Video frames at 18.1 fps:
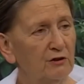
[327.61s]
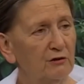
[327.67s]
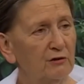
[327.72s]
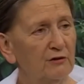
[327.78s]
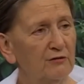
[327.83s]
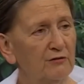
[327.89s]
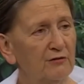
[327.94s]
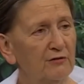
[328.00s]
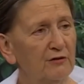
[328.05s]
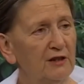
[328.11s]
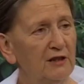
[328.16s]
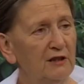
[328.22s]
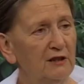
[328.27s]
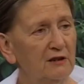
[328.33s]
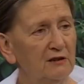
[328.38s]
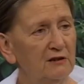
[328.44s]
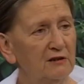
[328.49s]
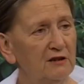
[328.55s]
you are
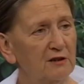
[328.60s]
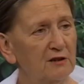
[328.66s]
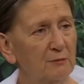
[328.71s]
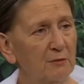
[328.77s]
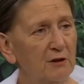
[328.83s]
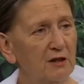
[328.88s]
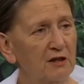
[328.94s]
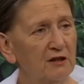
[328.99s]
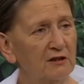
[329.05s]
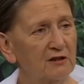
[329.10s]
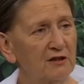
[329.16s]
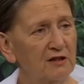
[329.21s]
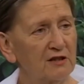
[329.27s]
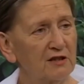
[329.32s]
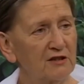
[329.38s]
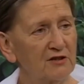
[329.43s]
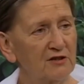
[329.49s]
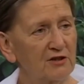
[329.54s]
free to plant
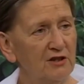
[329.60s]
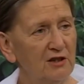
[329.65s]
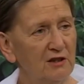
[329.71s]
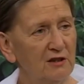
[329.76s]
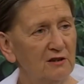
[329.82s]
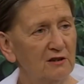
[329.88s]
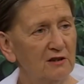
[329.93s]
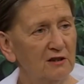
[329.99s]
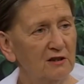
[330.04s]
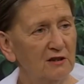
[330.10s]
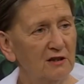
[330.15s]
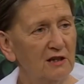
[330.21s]
a seed.